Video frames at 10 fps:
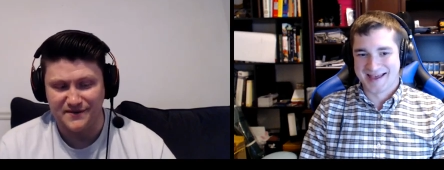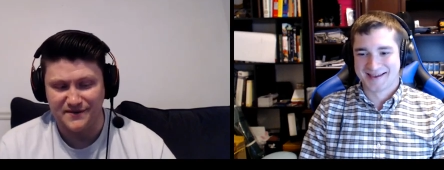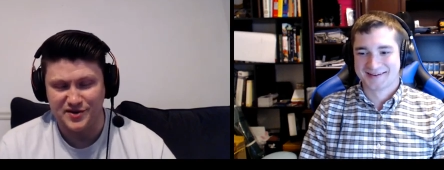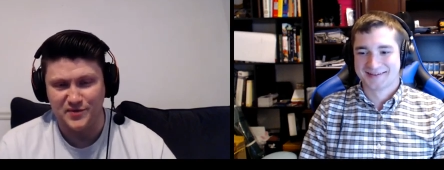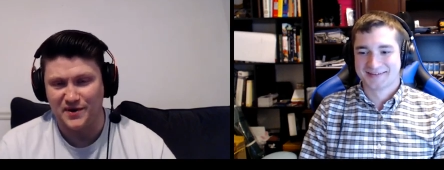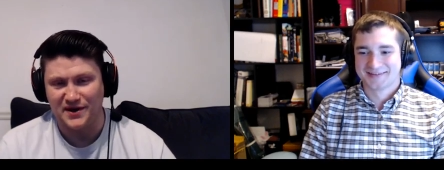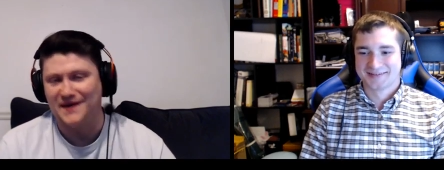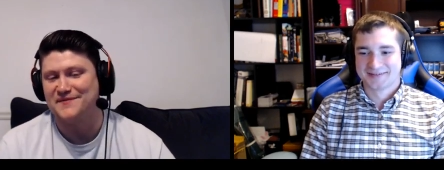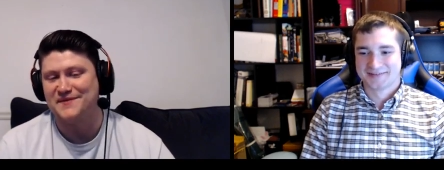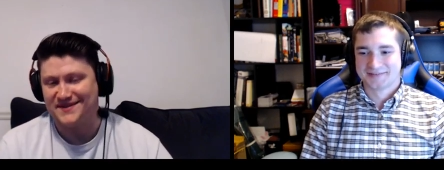Speaker 1: I was super
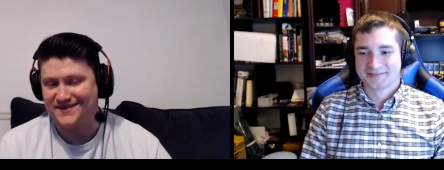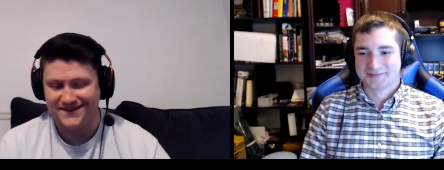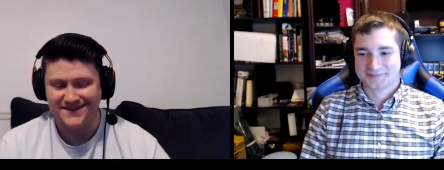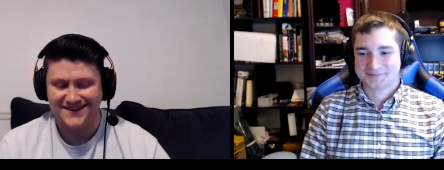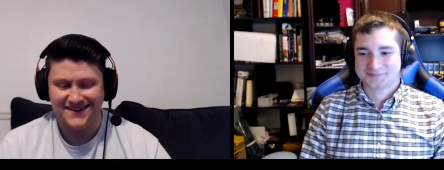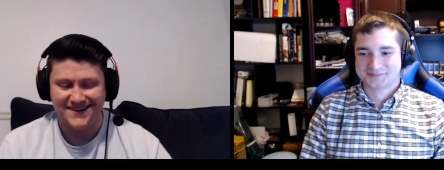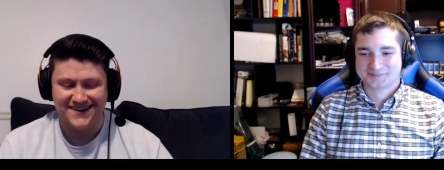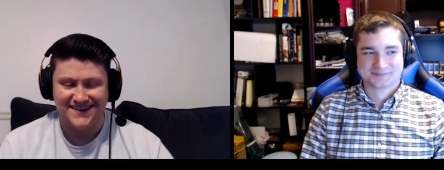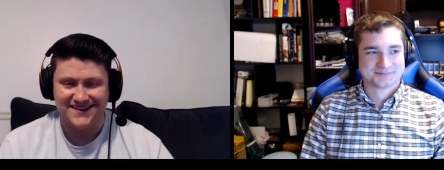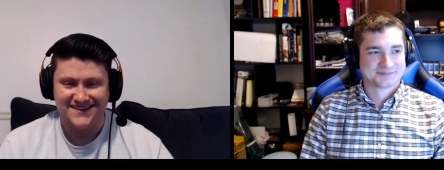confident.
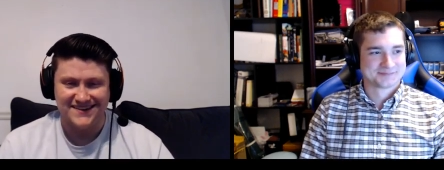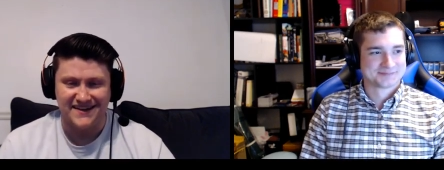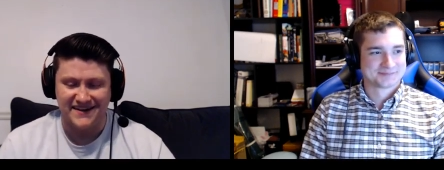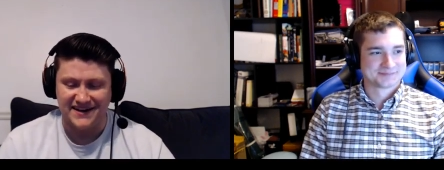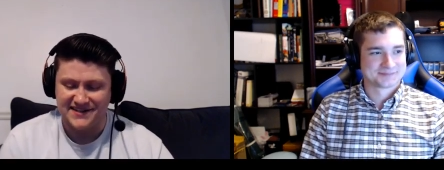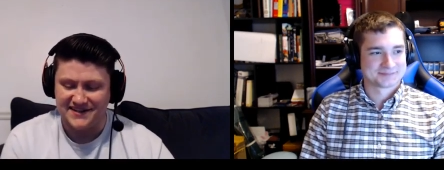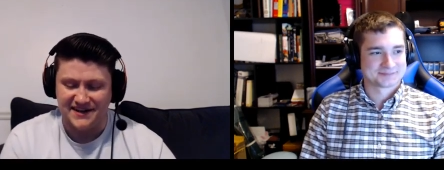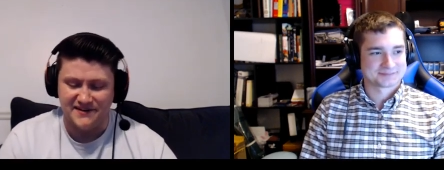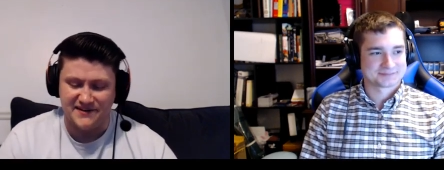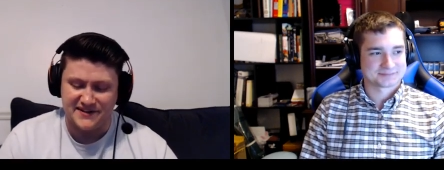And then I sit
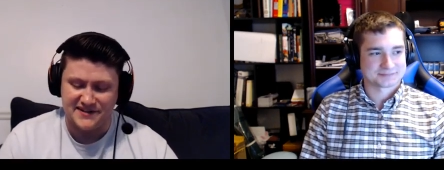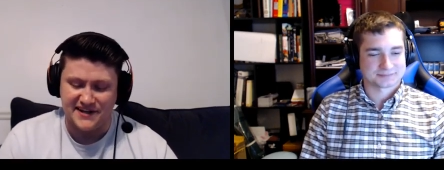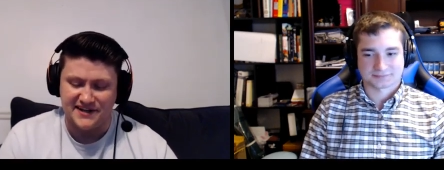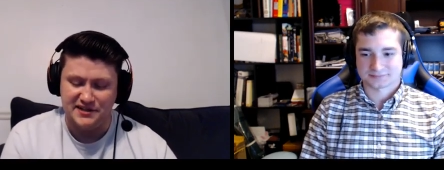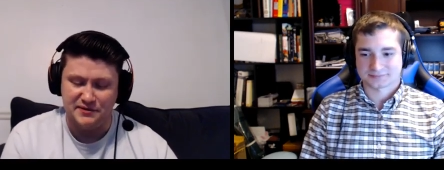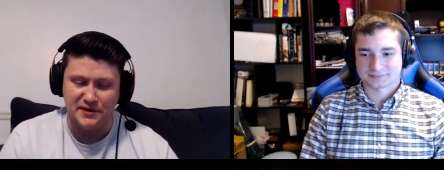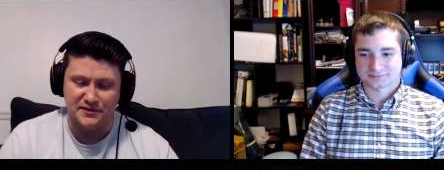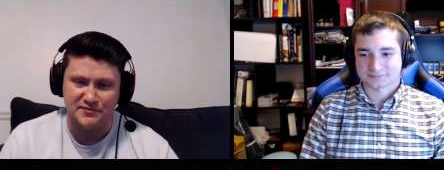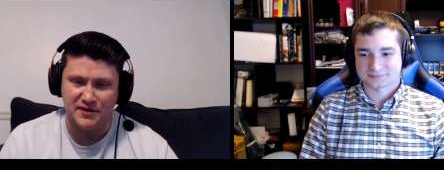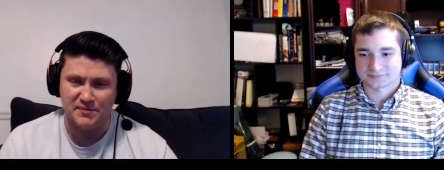down and just got 2-0
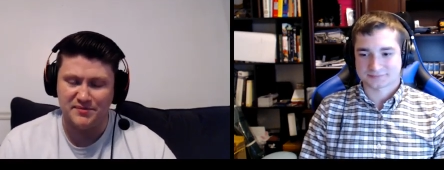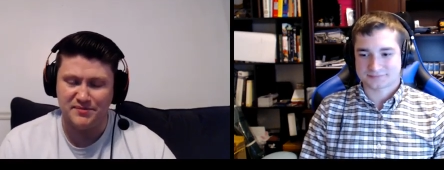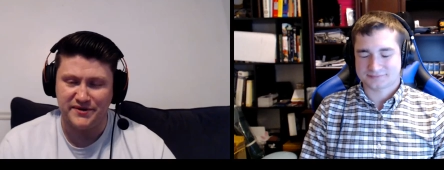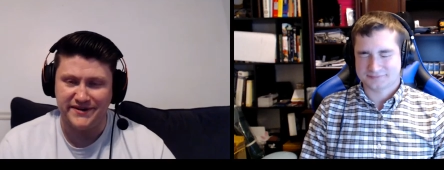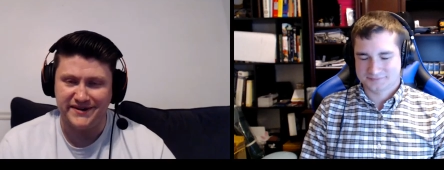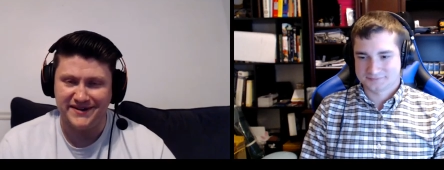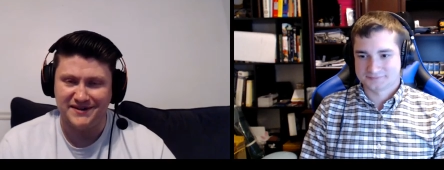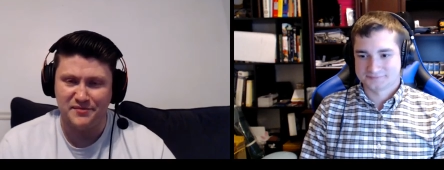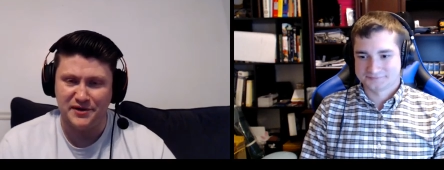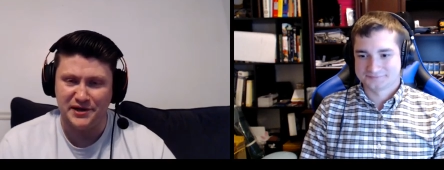swept pretty
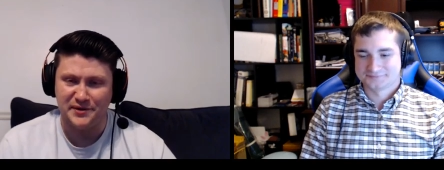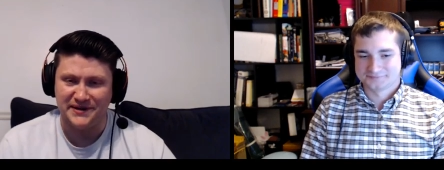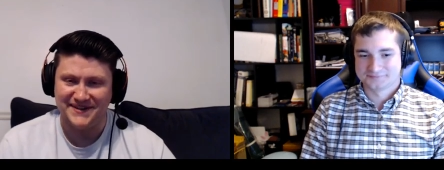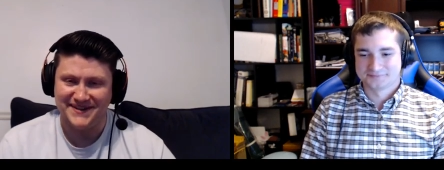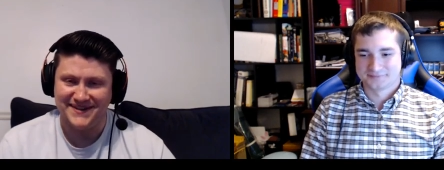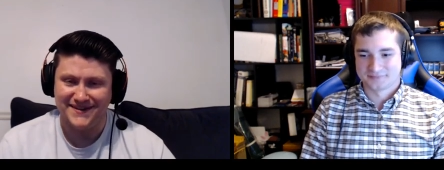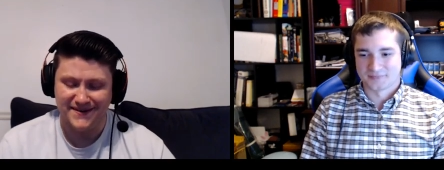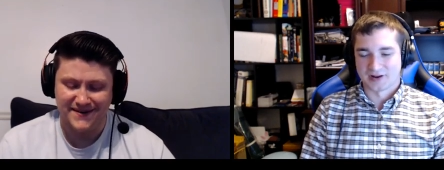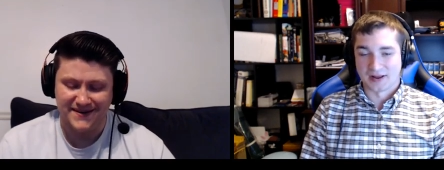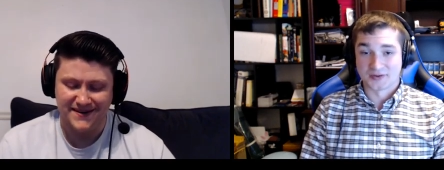pretty quickly.
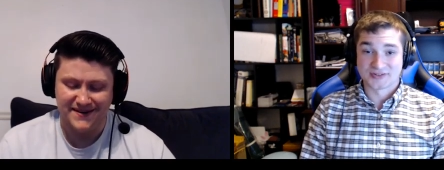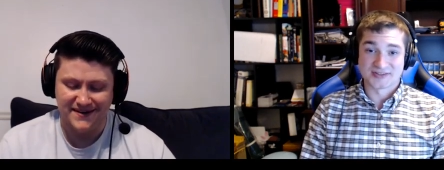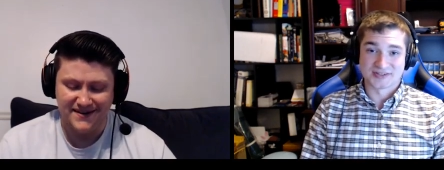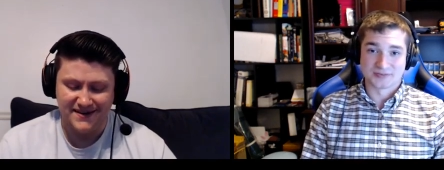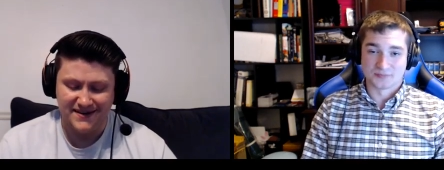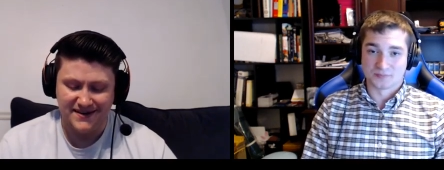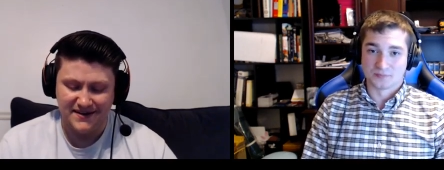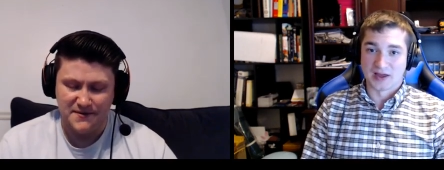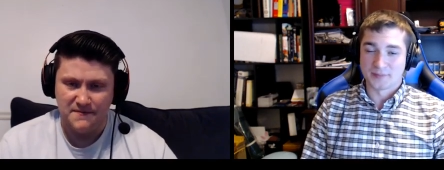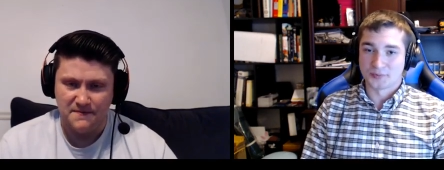
Speaker 2: I would say it's
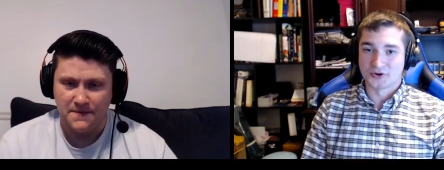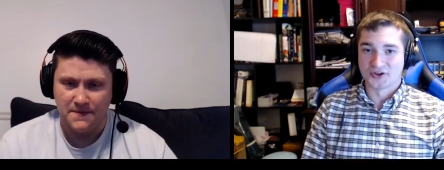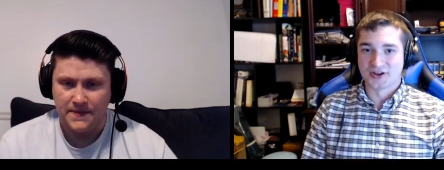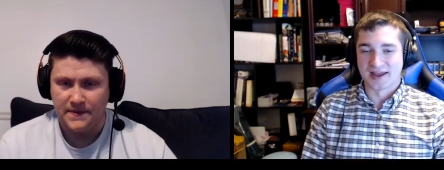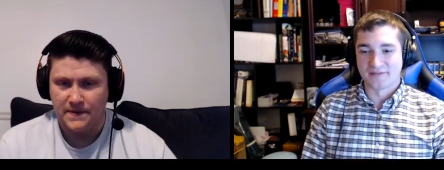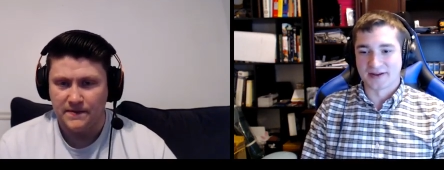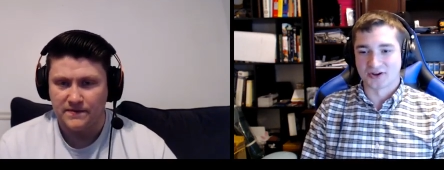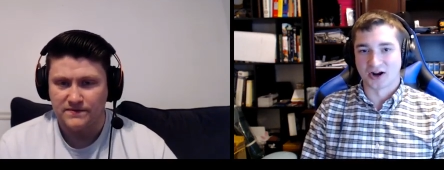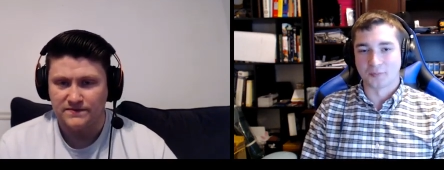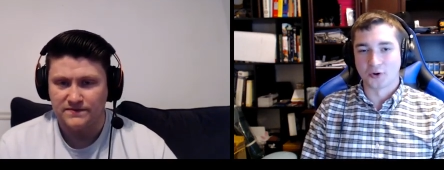got to be pretty good to have Andy
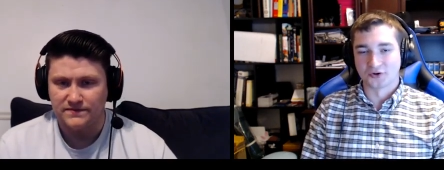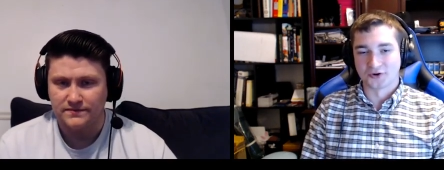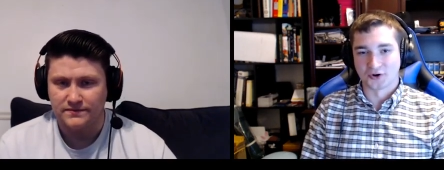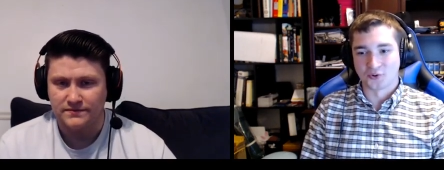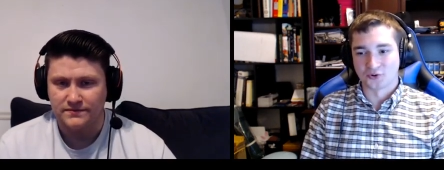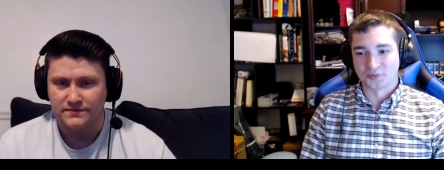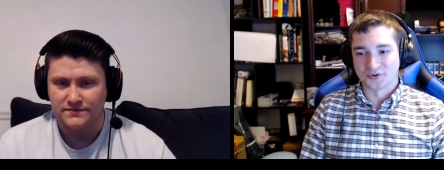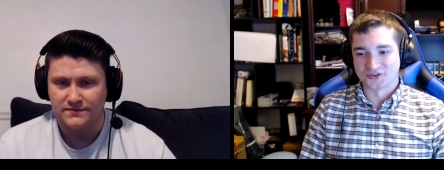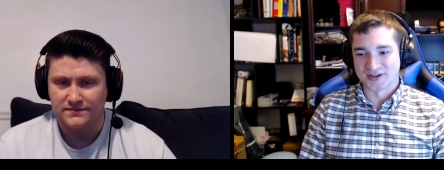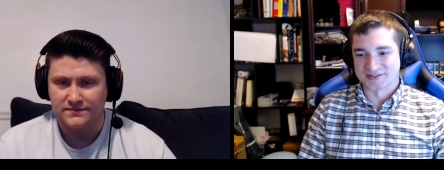Carmona in your corner when
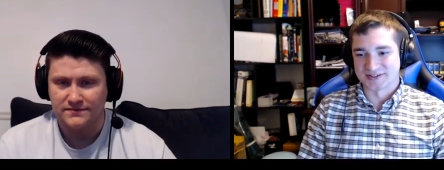you're testing